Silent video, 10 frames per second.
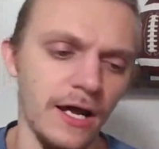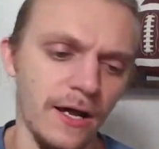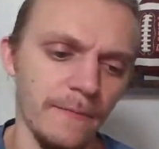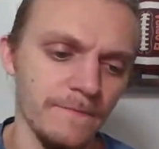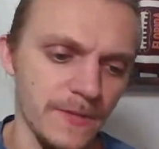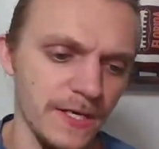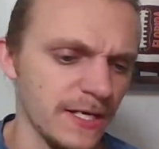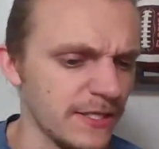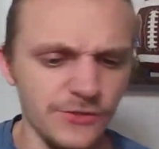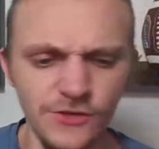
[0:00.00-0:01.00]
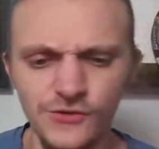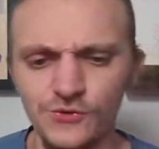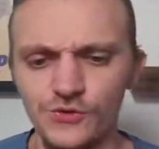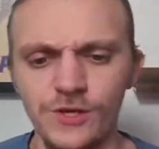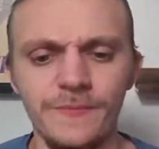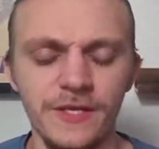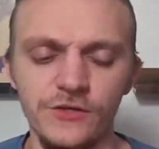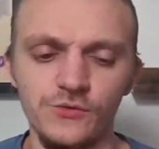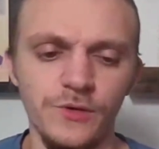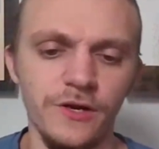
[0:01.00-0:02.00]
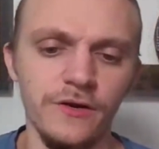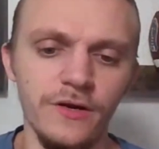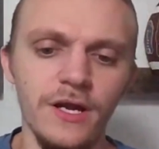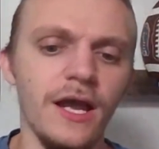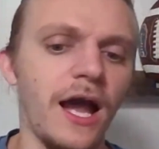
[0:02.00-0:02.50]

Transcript: Um, there's also some things where